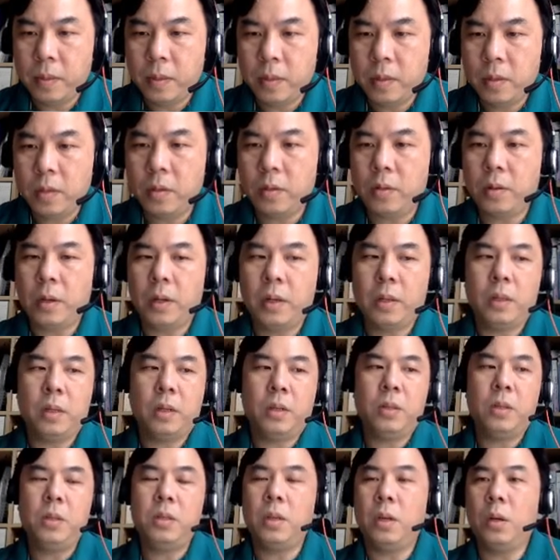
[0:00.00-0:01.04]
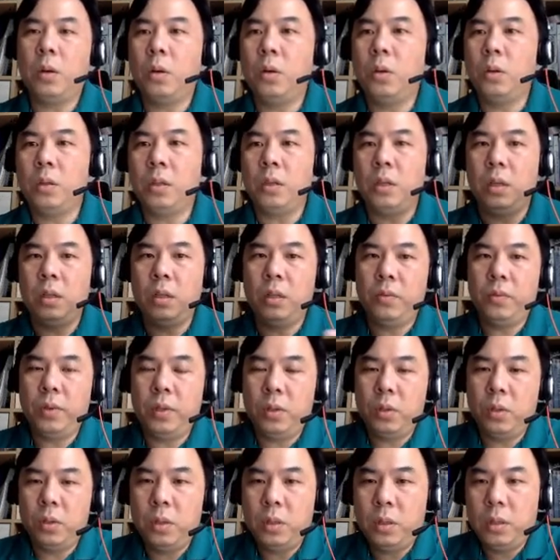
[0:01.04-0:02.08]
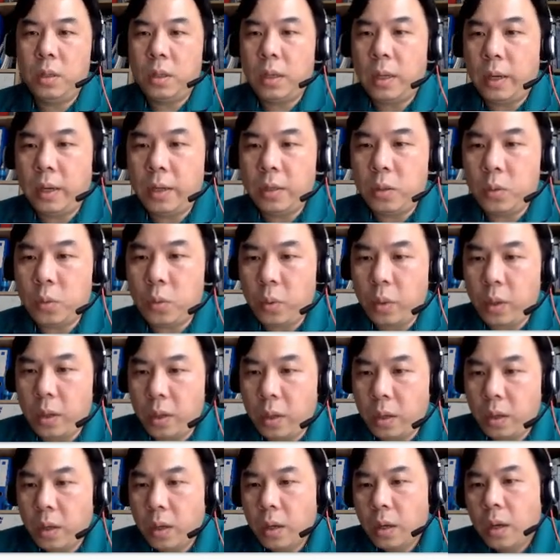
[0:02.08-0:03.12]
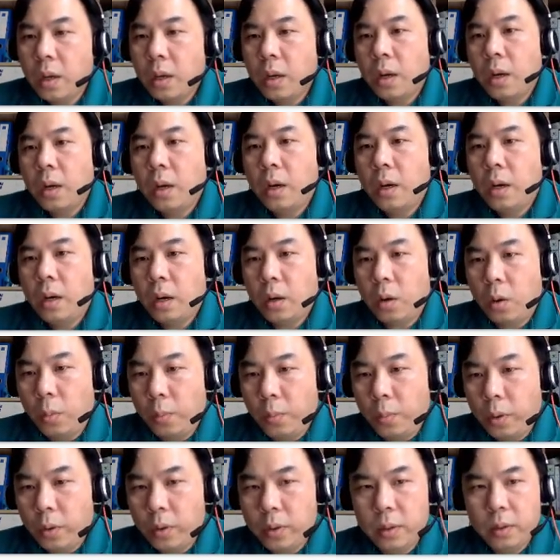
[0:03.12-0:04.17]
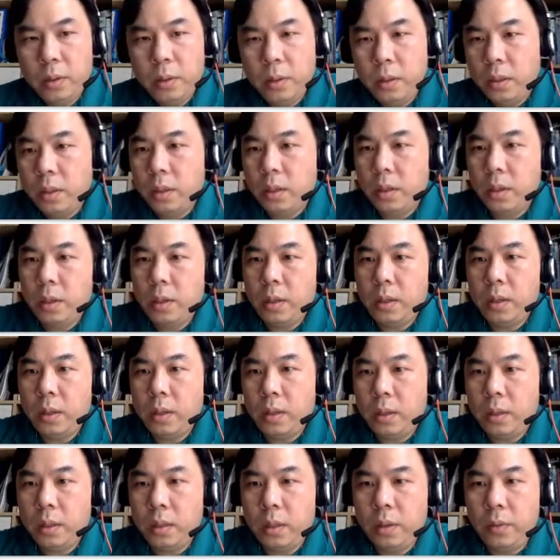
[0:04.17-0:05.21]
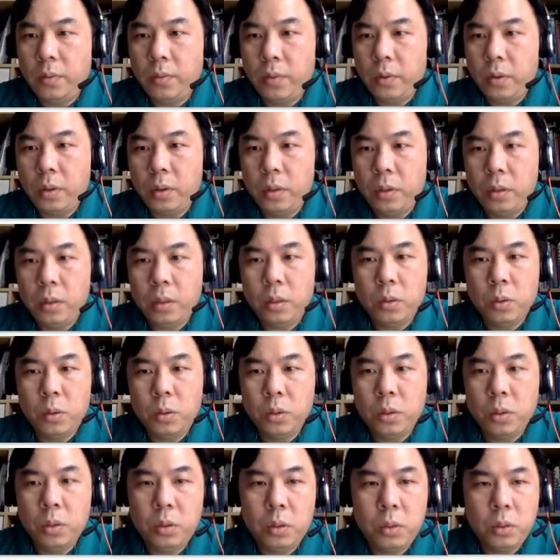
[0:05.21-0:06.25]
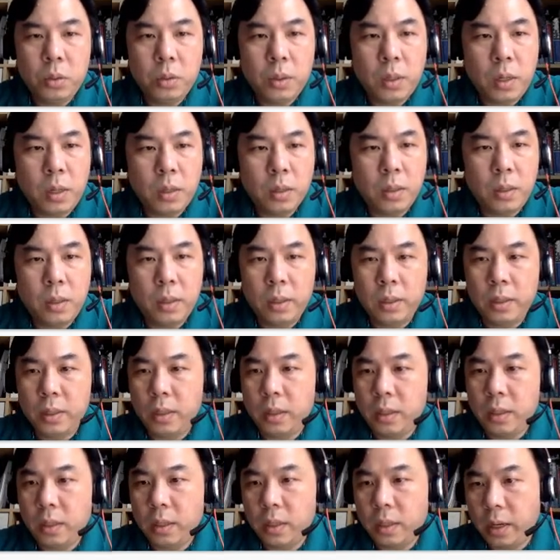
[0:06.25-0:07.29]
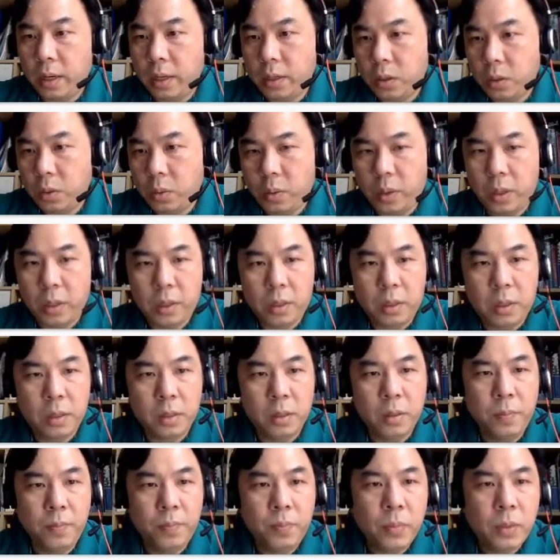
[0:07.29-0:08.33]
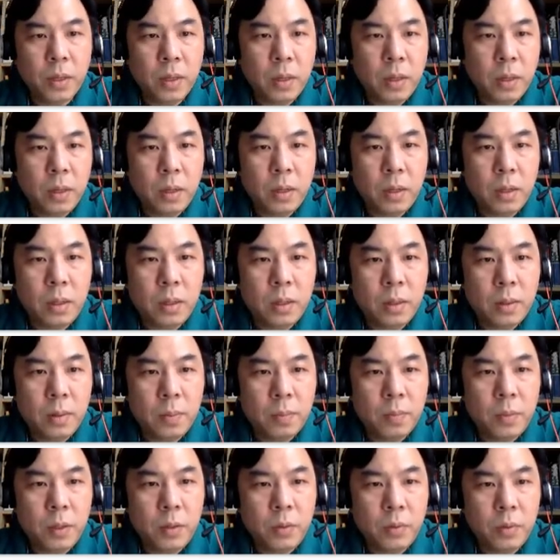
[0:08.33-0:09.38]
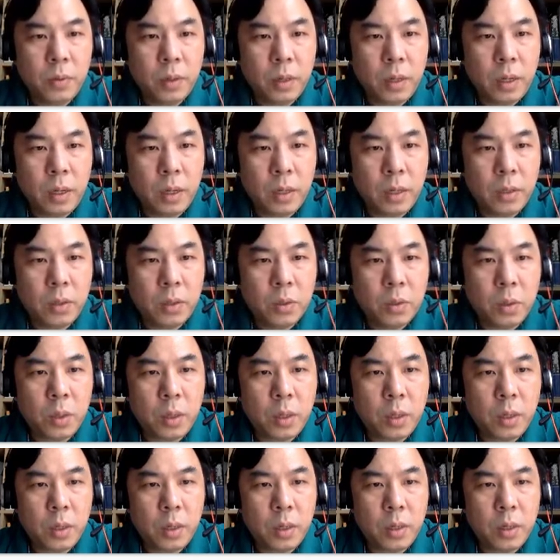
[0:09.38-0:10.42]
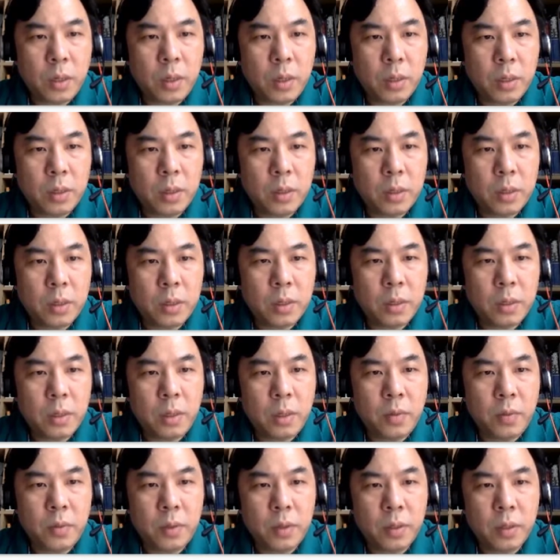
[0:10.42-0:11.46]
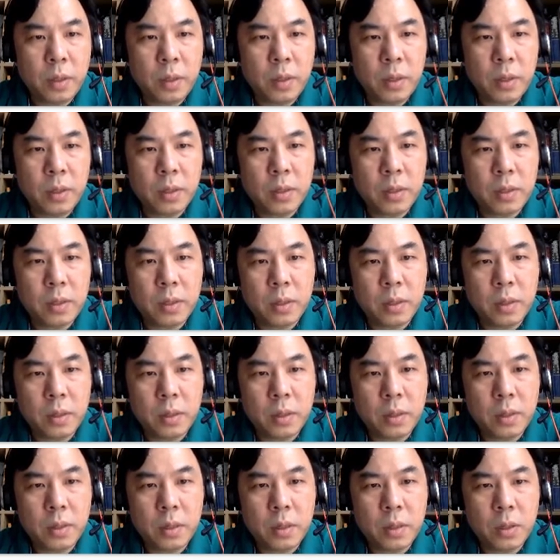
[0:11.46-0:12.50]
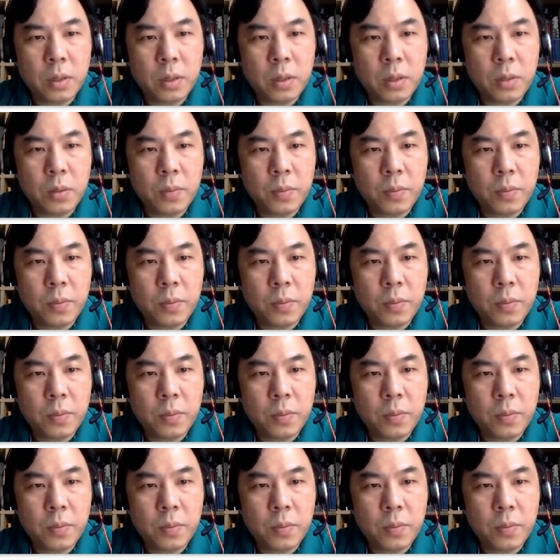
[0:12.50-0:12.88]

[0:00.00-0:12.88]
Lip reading: All right, now these are all the individual chi-square component, and then therefore in order to calculate the chi-square here, therefore chi-square is given as such.